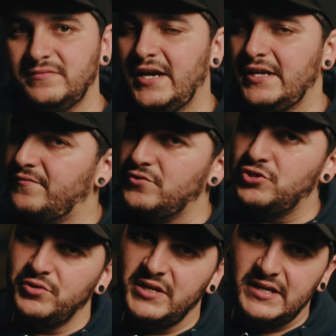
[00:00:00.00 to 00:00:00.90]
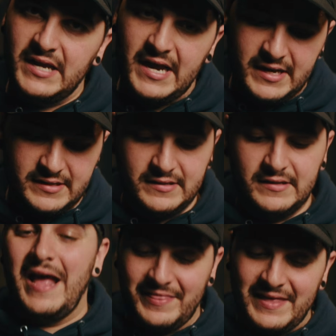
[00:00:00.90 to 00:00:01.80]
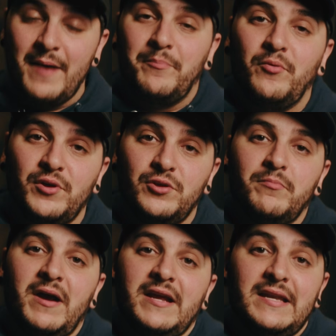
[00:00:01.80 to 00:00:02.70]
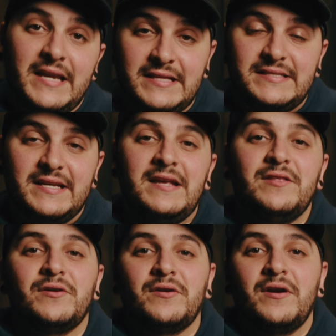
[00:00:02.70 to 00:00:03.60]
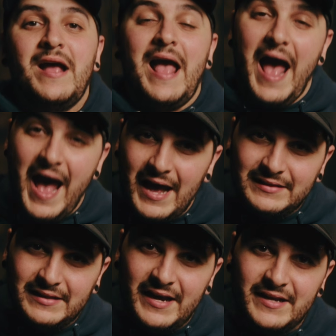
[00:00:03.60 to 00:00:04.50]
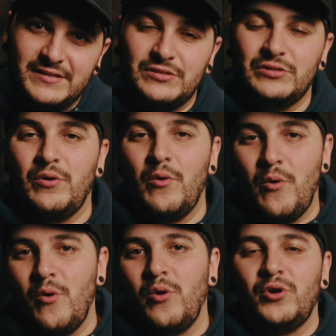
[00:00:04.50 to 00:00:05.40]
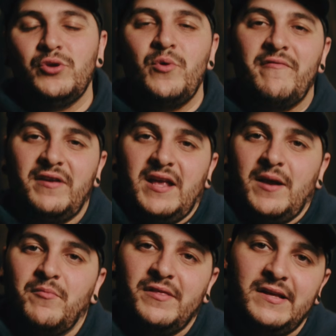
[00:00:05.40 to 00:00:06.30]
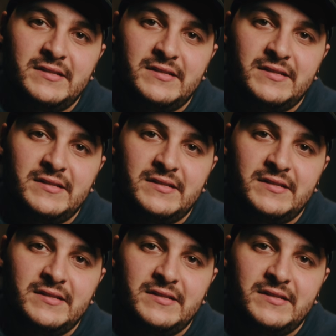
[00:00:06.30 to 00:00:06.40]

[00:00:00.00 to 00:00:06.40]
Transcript: light if you're shooting at night. At that point, you might need to either add lights or you have a camera that